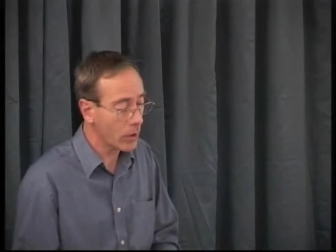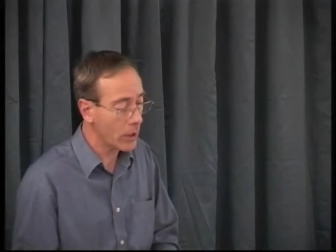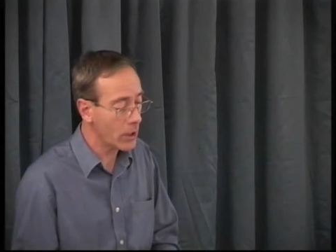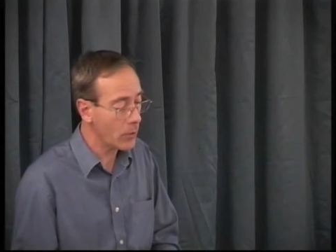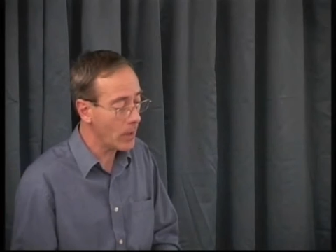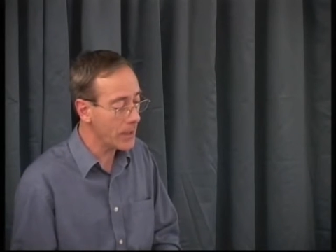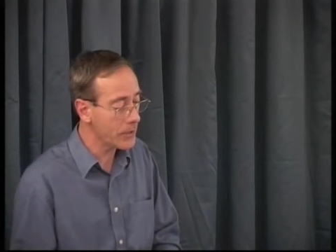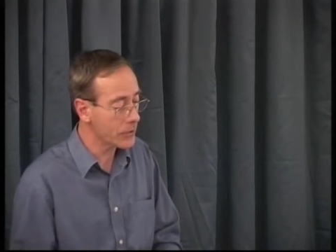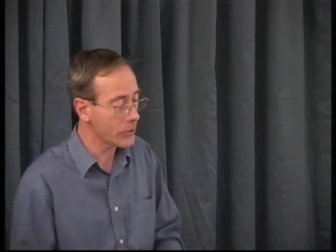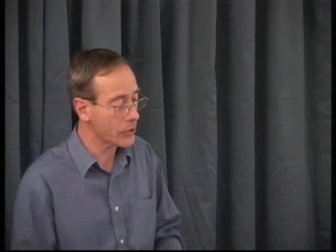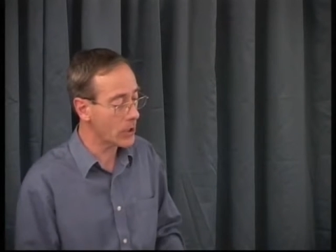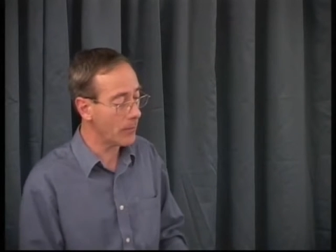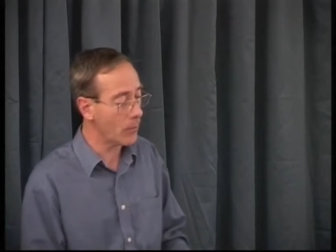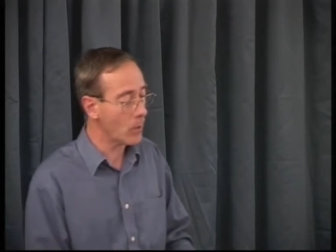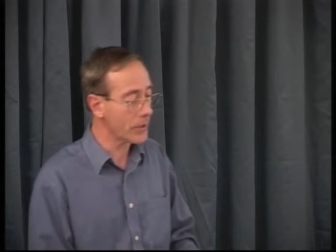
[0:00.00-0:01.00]
clear way to
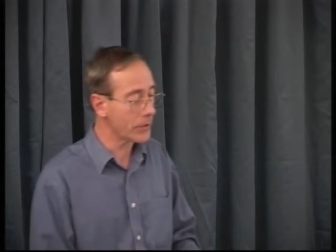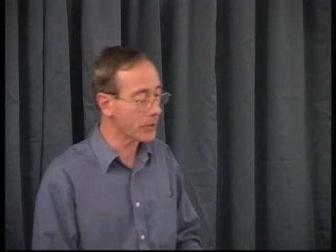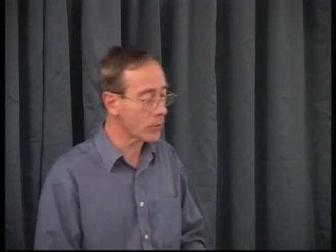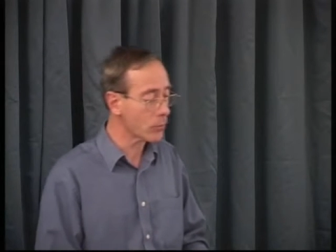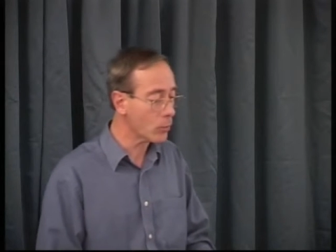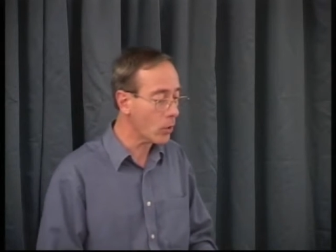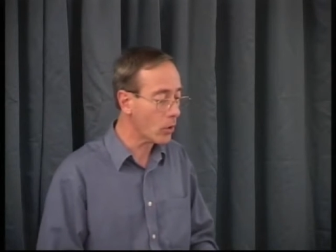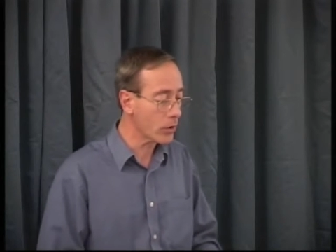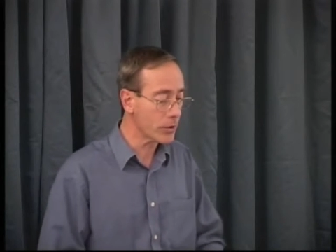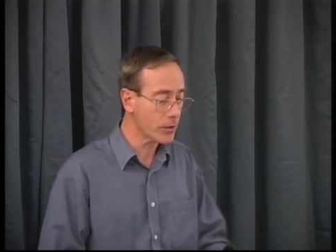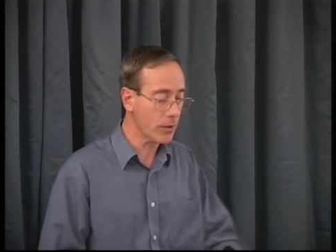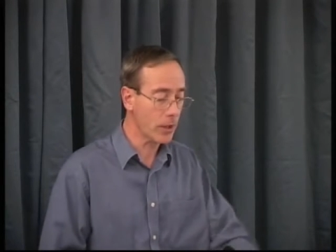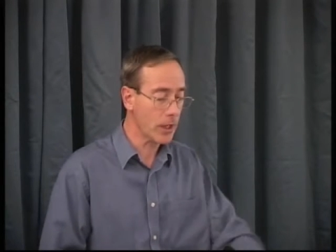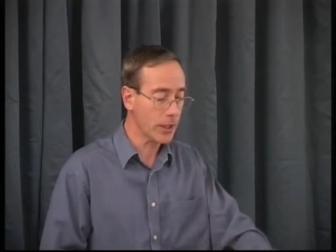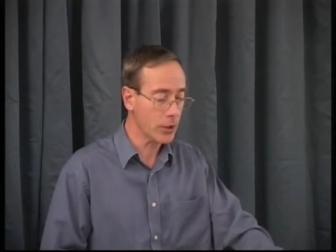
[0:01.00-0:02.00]
determine whether it could walk
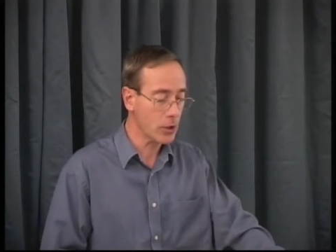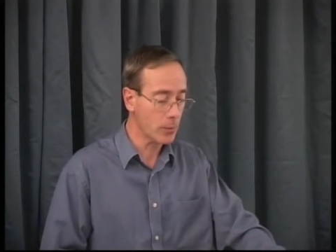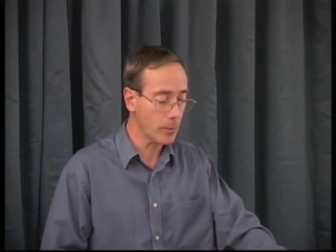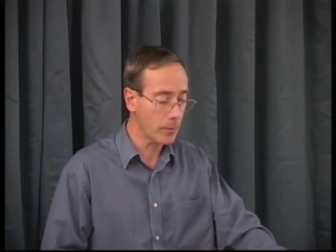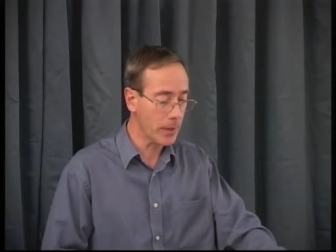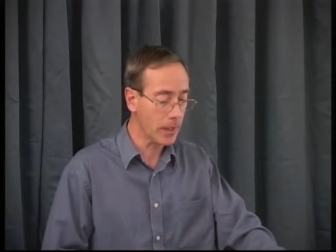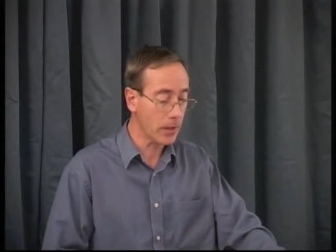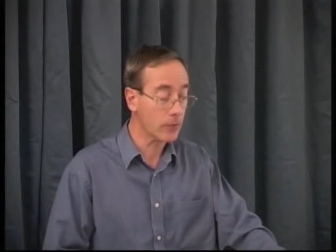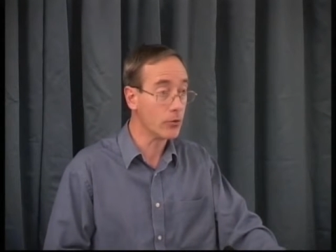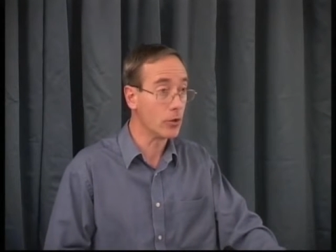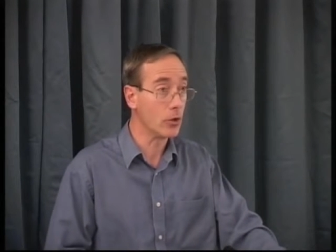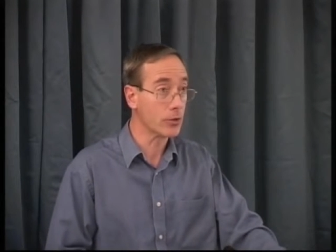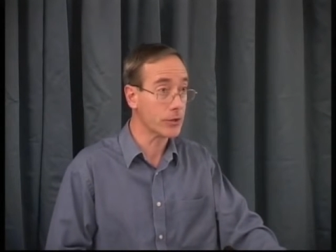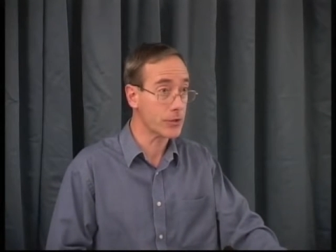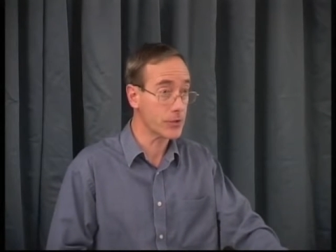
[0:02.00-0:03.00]
like a human being for
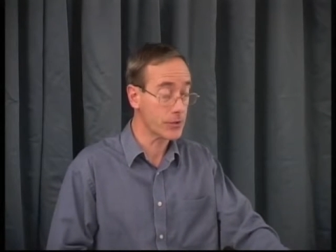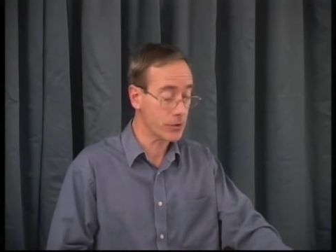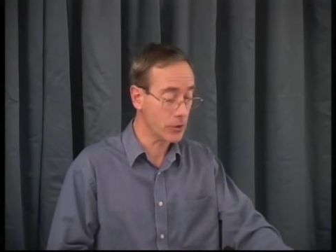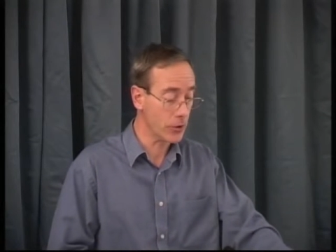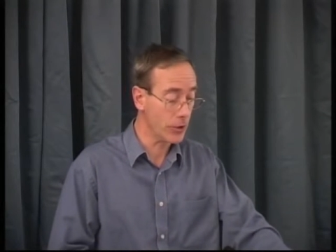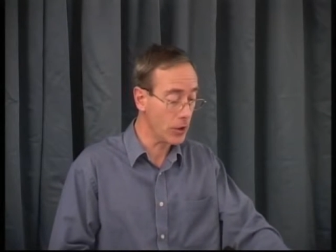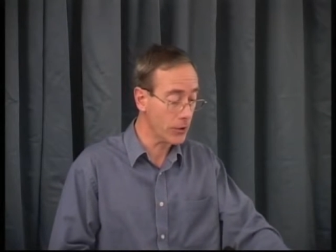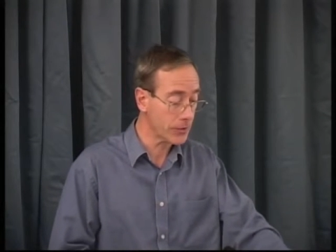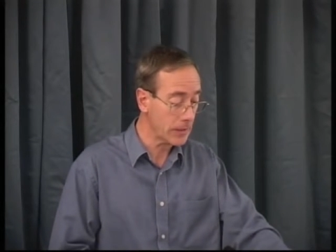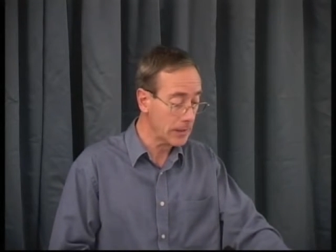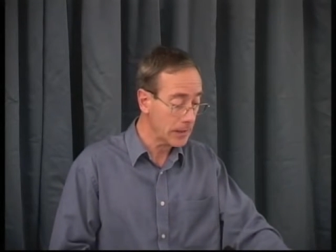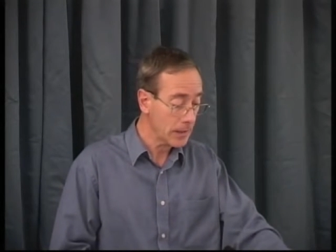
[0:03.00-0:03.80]
long distances or not.